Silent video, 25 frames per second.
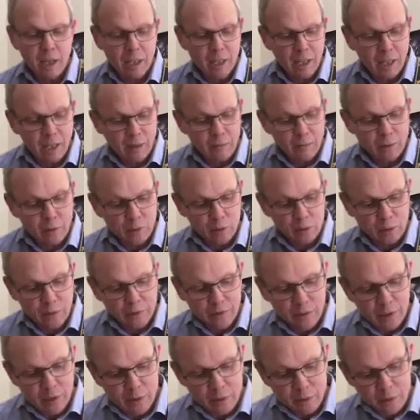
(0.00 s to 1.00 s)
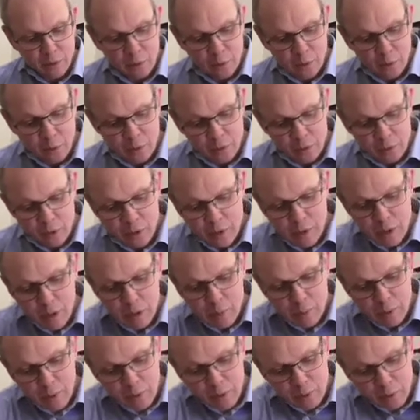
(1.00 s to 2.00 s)
Now for all of those chords,
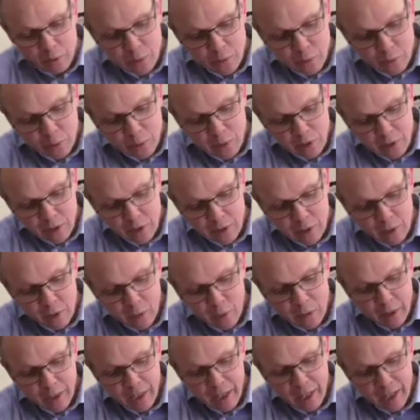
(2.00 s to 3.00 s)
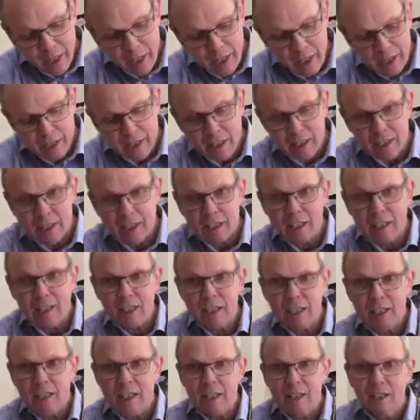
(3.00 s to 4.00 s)
make sure that your hand under
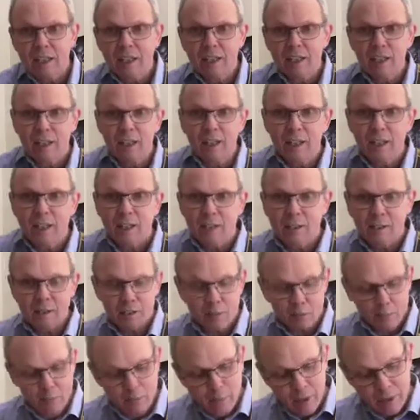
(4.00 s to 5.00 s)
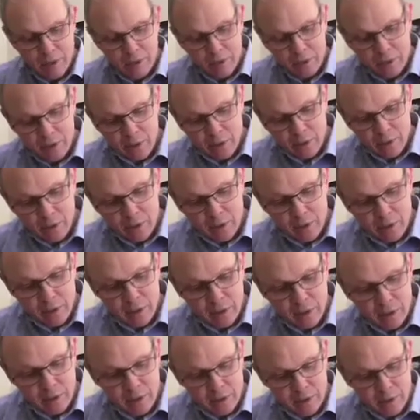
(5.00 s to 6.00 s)
here isn't buzzing on
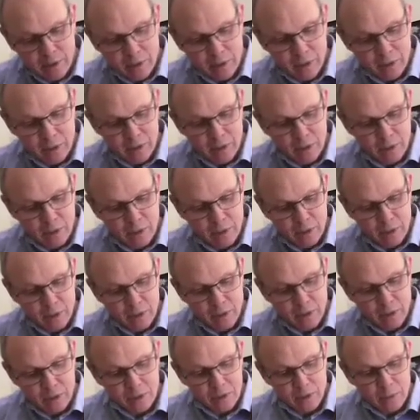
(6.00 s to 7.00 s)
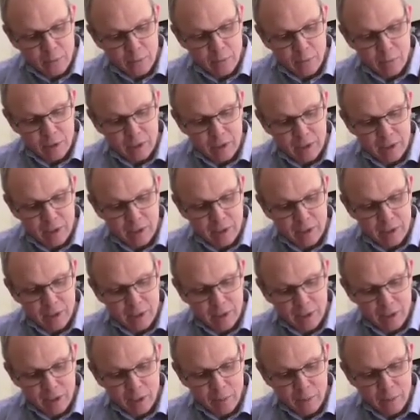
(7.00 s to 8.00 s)
the strings, particularly
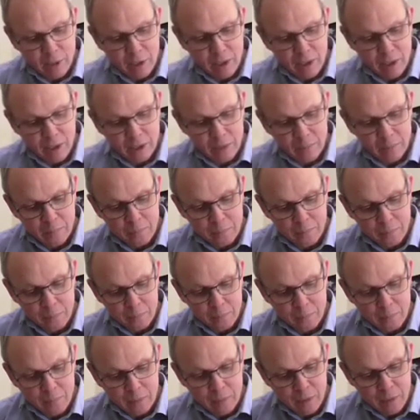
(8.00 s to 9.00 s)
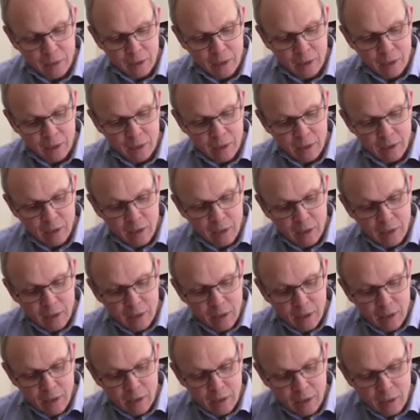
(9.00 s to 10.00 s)
the E minor. I
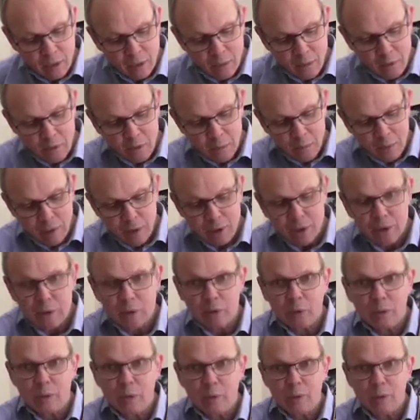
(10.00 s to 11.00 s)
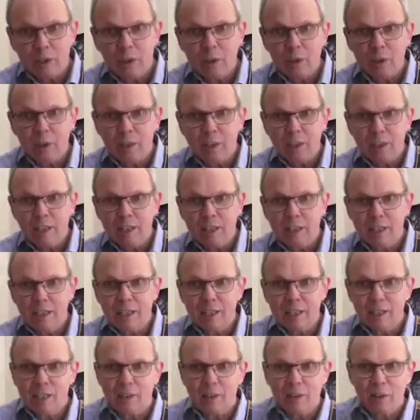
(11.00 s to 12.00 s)
want to make sure that we're not
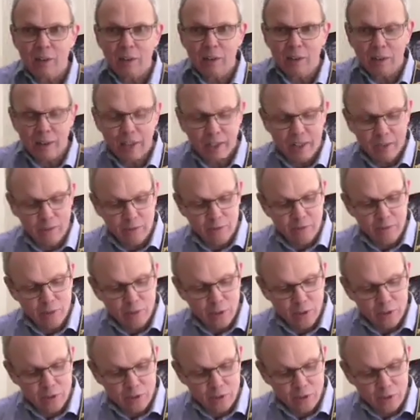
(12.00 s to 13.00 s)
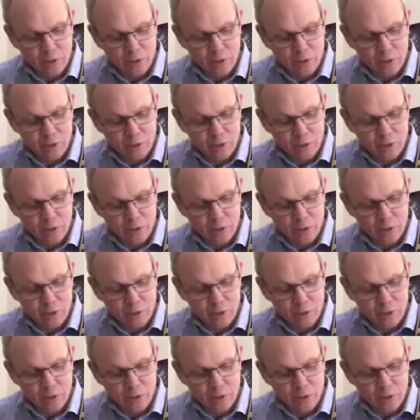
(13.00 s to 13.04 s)
leaning on that 1st